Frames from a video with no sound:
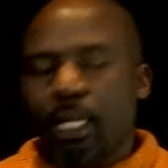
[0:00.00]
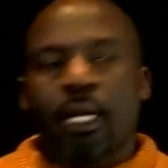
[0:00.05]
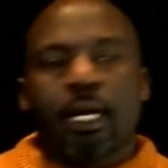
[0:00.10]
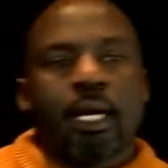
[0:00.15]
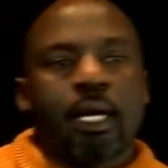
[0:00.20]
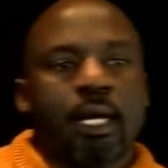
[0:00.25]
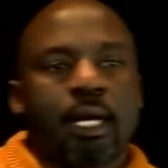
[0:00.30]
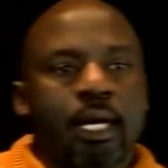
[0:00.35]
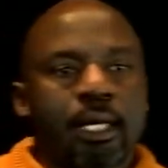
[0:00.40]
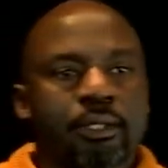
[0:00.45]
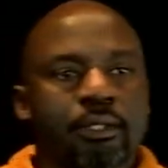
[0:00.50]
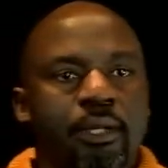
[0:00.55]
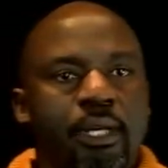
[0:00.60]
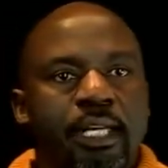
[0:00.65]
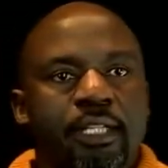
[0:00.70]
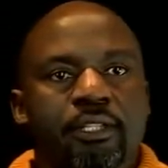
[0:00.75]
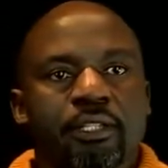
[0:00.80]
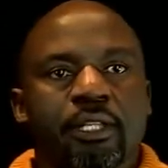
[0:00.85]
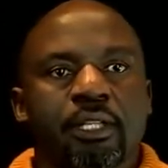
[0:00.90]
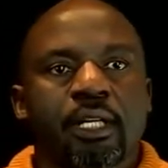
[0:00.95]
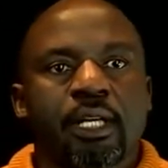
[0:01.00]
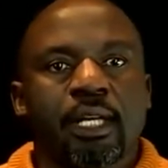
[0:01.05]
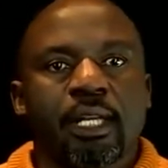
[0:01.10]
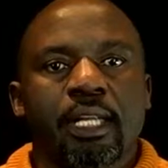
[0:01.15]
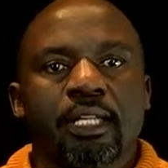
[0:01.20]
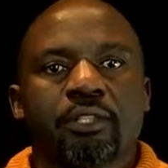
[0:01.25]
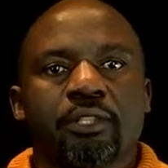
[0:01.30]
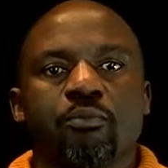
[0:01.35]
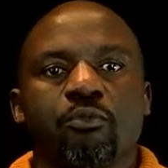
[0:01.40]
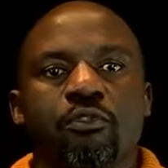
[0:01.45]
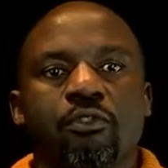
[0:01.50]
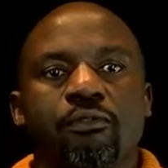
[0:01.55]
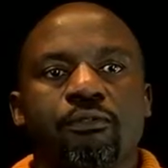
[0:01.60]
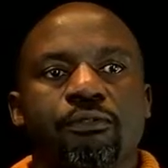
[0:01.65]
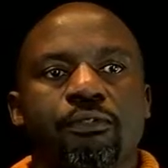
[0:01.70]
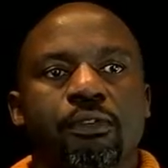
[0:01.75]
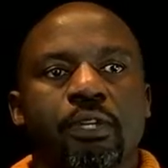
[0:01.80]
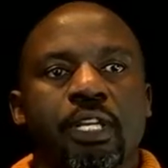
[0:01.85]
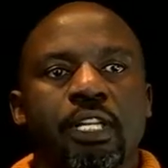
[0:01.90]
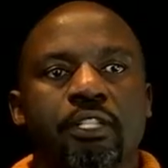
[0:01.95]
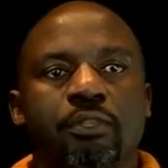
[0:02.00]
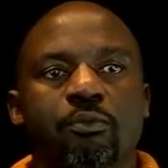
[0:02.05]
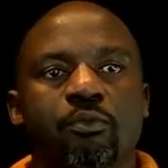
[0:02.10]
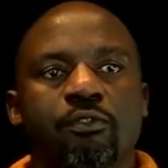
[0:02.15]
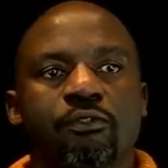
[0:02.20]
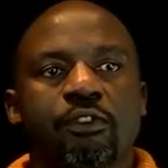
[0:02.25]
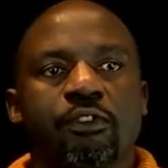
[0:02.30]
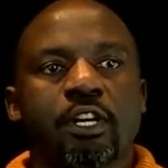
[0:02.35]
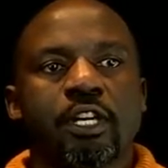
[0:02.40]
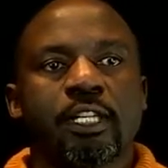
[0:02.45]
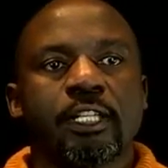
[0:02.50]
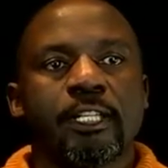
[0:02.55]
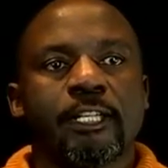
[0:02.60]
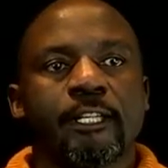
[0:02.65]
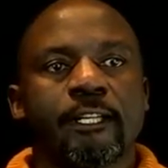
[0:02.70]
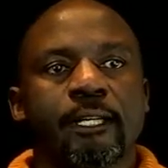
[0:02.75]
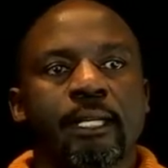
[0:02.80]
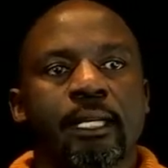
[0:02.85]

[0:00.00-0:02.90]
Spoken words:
So let's move on.